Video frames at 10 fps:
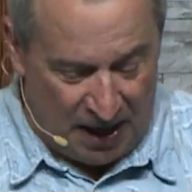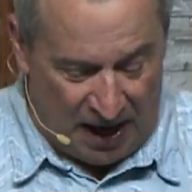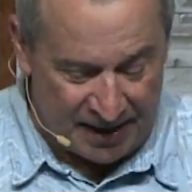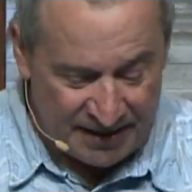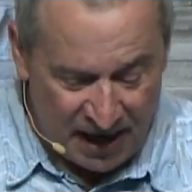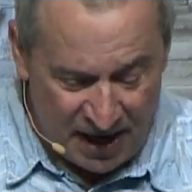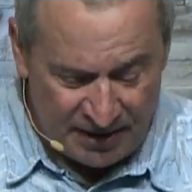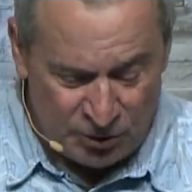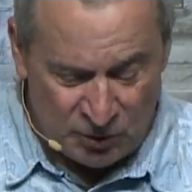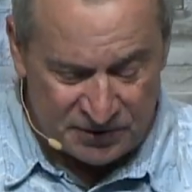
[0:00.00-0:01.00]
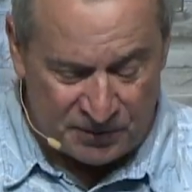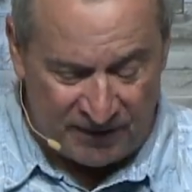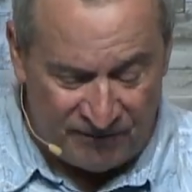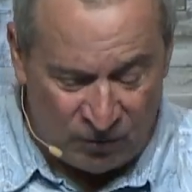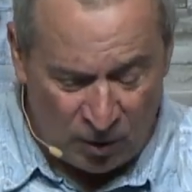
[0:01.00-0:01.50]
a God who is
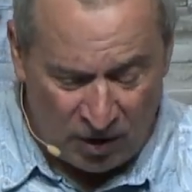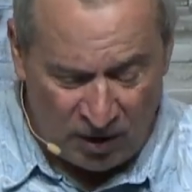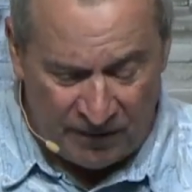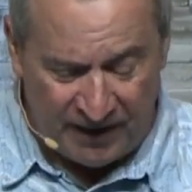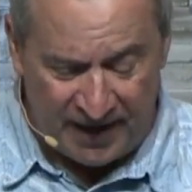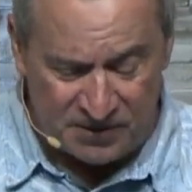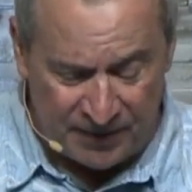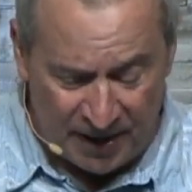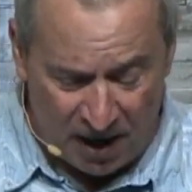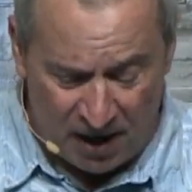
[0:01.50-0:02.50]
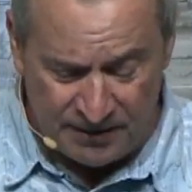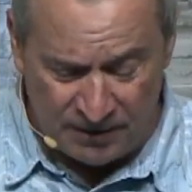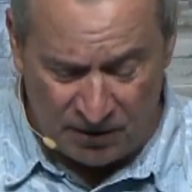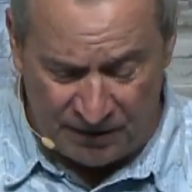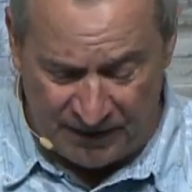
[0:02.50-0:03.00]
before all things, beyond
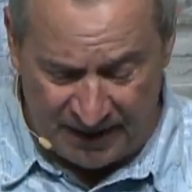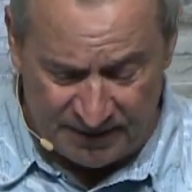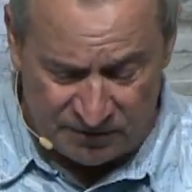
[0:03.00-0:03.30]
all things,